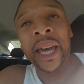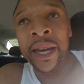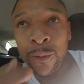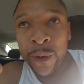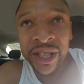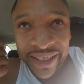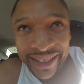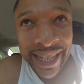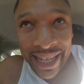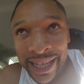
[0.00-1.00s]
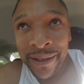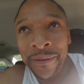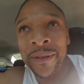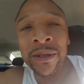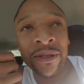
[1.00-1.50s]
And
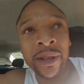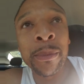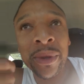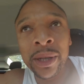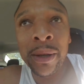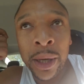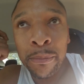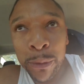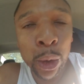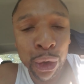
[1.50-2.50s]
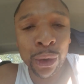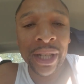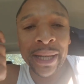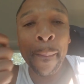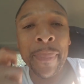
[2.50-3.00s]
receive something
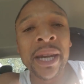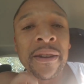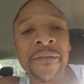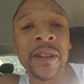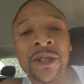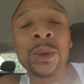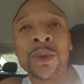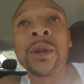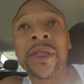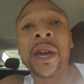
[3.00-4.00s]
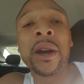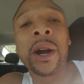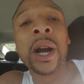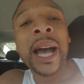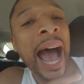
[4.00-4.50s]
mutually beneficial to
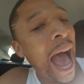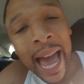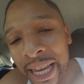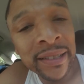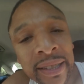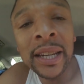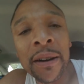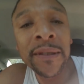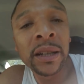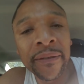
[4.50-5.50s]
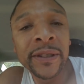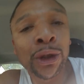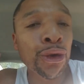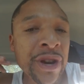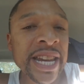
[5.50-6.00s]
their highest level of a
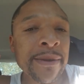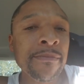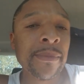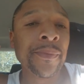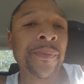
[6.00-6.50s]
dream.